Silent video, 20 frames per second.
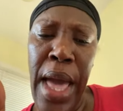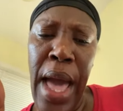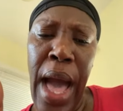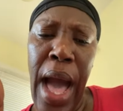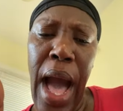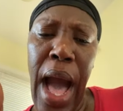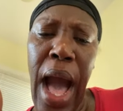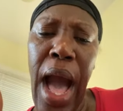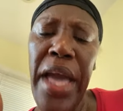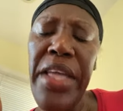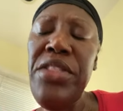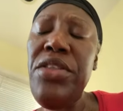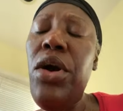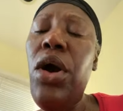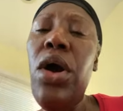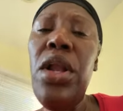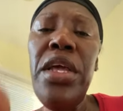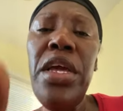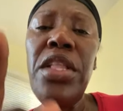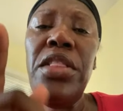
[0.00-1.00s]
Hi,
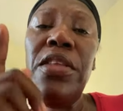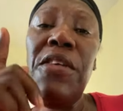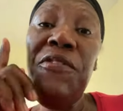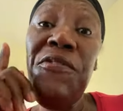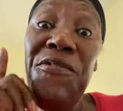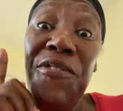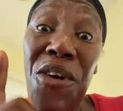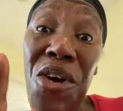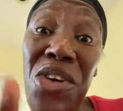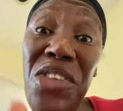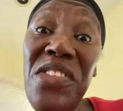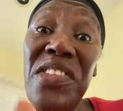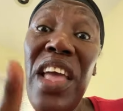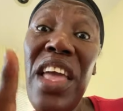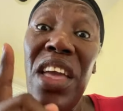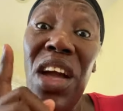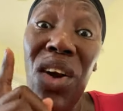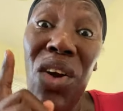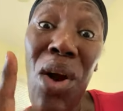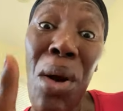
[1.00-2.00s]
darling. The first
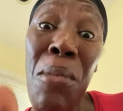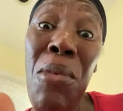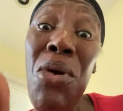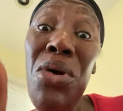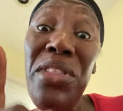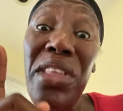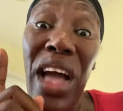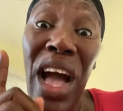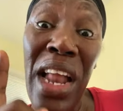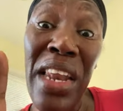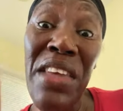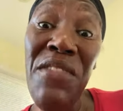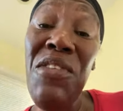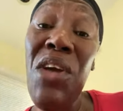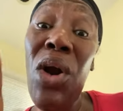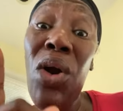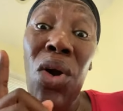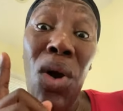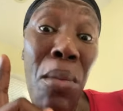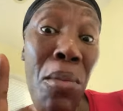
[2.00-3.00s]
day you come out, Olive,
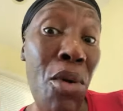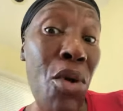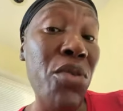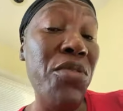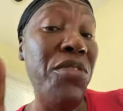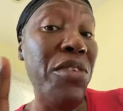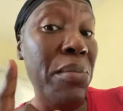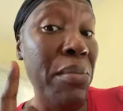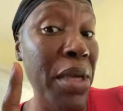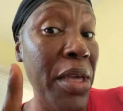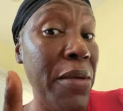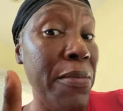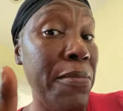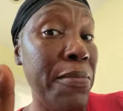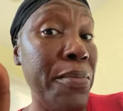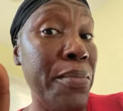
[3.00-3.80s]
you come out for me.